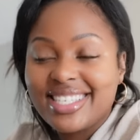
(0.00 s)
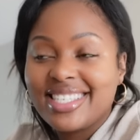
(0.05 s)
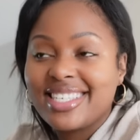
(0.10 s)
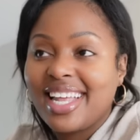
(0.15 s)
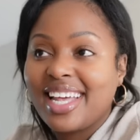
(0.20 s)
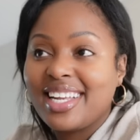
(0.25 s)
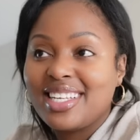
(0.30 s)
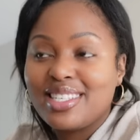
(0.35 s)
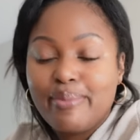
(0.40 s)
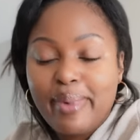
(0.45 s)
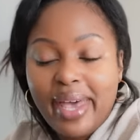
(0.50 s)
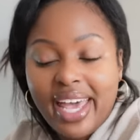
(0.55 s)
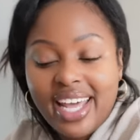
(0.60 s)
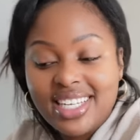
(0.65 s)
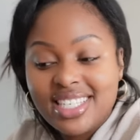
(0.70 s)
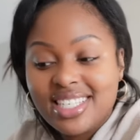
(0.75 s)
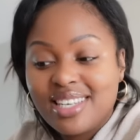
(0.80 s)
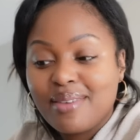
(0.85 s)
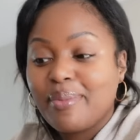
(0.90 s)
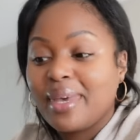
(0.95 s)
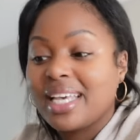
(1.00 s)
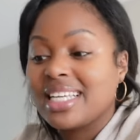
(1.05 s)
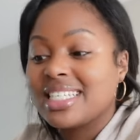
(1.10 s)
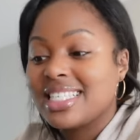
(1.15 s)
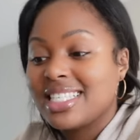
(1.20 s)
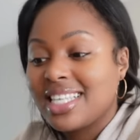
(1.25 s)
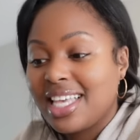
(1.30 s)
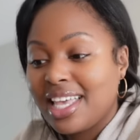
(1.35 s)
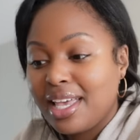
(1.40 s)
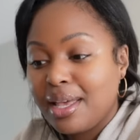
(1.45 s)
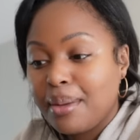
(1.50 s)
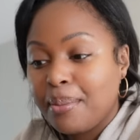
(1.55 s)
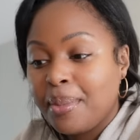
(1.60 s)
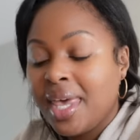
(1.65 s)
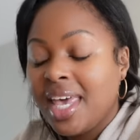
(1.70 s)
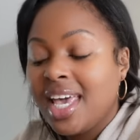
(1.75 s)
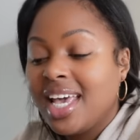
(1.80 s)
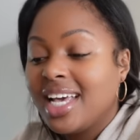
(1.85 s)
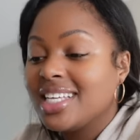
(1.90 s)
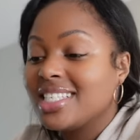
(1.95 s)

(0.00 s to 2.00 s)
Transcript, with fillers: It's not as bad as it may seem.